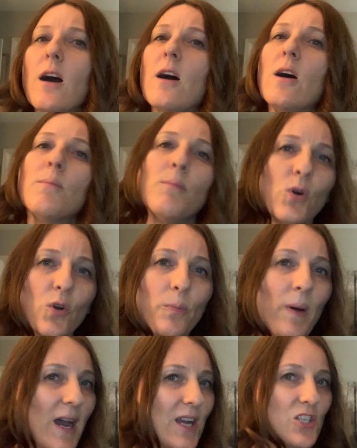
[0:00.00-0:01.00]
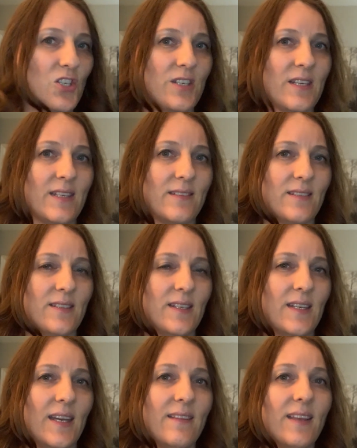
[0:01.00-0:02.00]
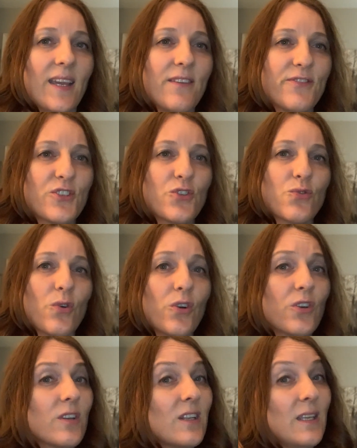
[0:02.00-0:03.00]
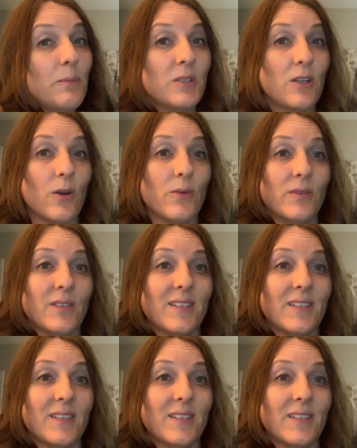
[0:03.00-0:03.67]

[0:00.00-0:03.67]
are more passionate and they have stronger libido.